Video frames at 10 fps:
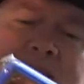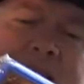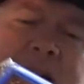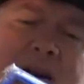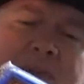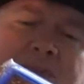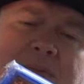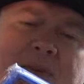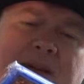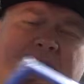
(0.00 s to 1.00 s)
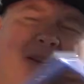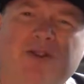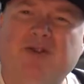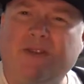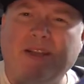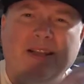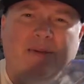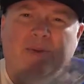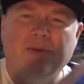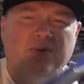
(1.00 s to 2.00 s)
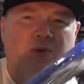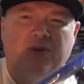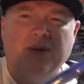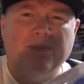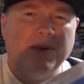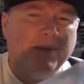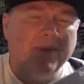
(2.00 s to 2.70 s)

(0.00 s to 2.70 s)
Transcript: I think it's strictly limited, so some people